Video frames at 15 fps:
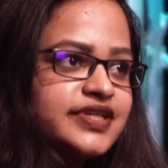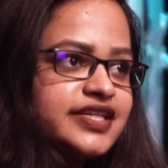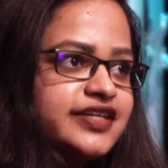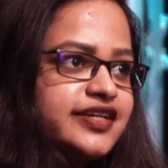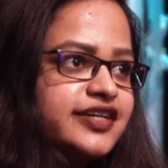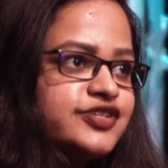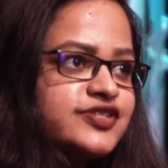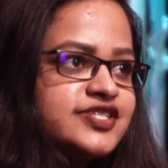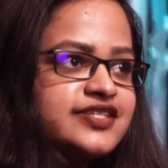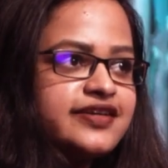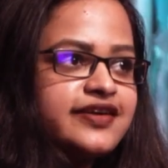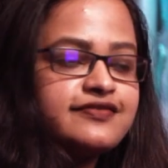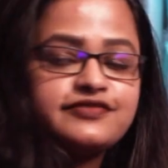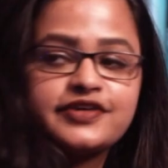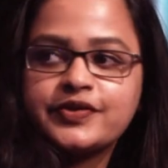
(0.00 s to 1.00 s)
really
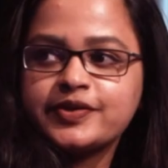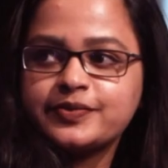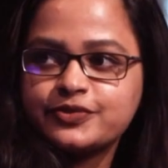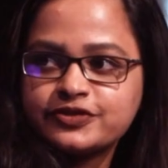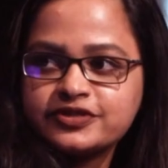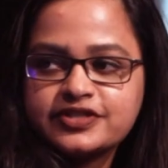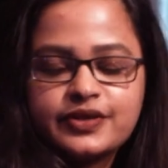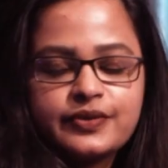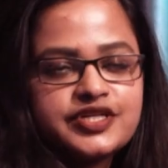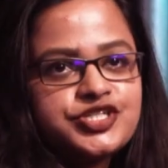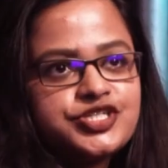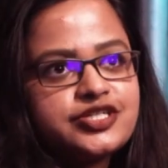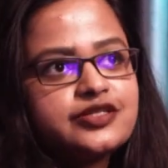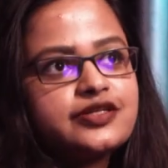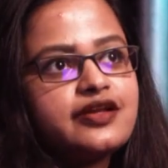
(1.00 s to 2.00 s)
interesting and very important
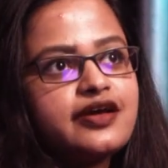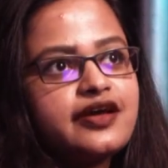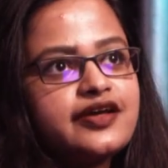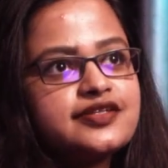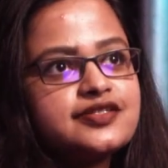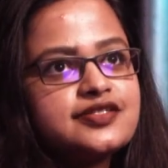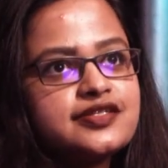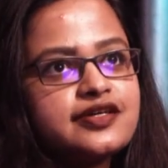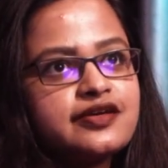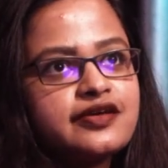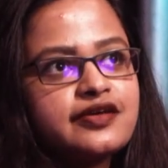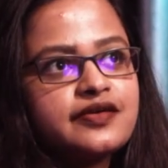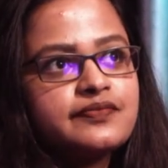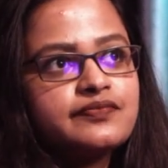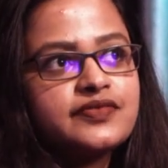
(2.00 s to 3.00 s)
question. And
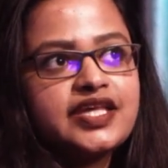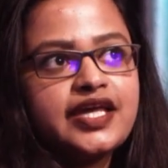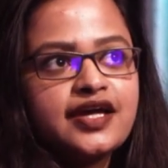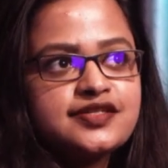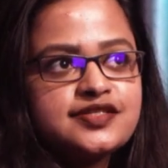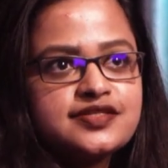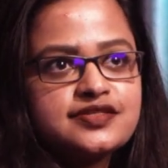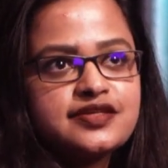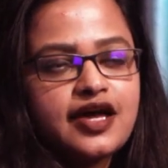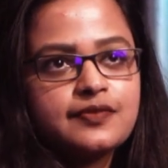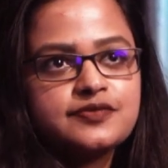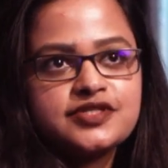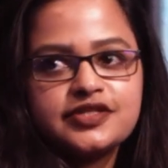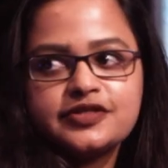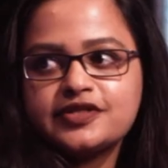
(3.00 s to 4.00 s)
yes,
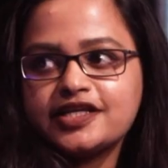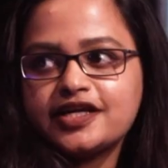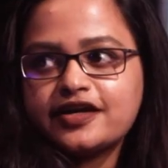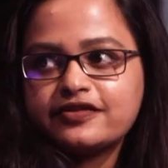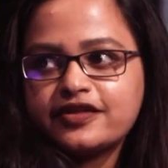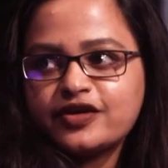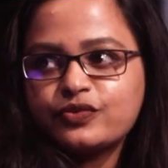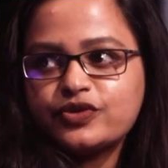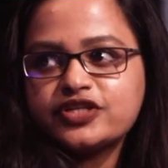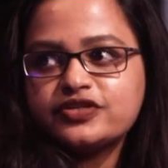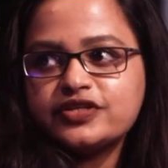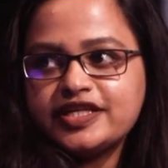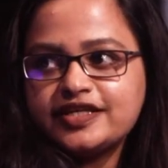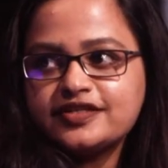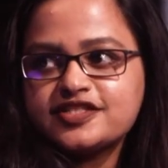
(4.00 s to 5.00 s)
absolutely. I think we
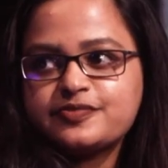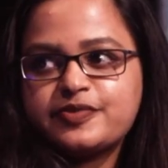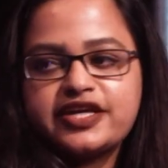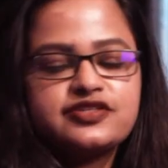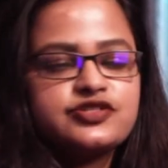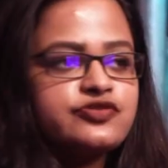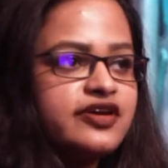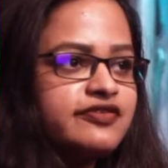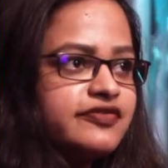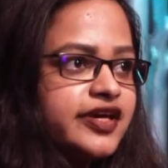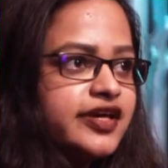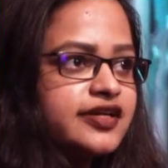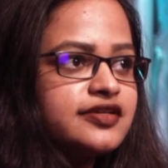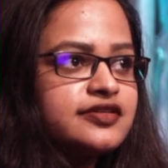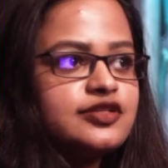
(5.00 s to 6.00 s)
need space
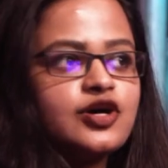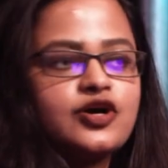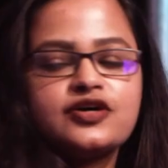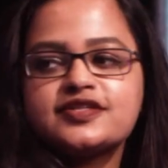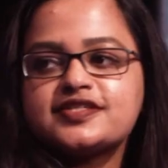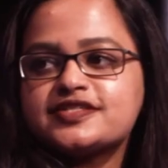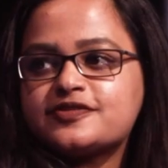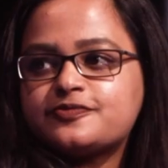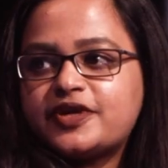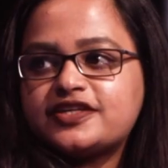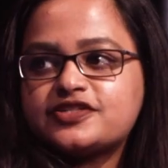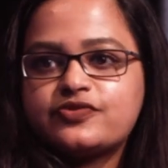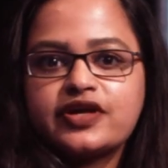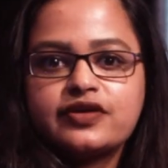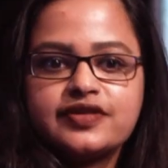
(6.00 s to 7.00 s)
traffic laws,
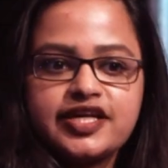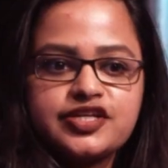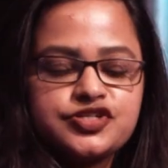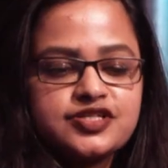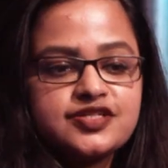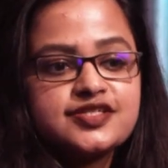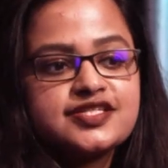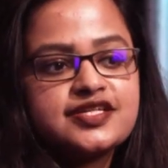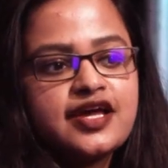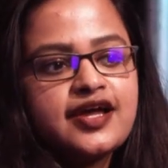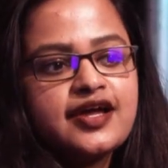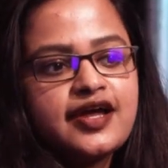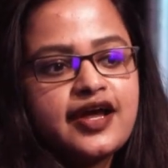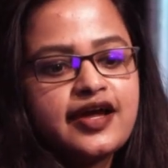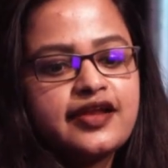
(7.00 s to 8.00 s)
space regulations.
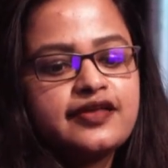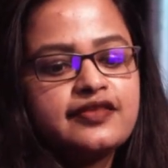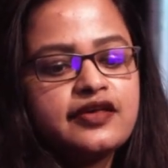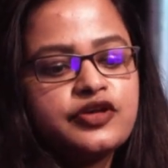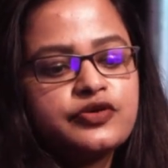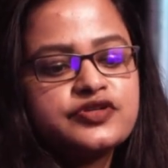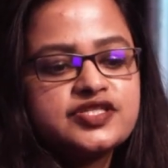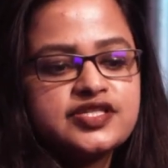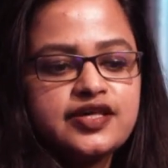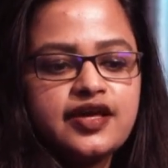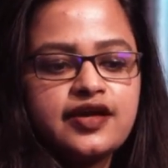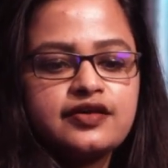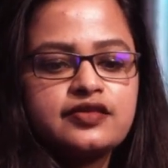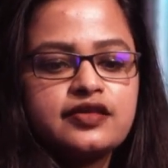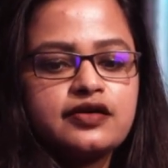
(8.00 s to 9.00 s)
And I think you're
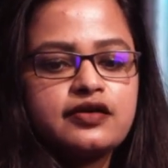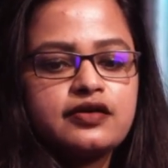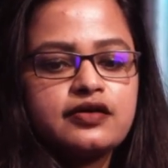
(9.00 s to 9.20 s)
seeing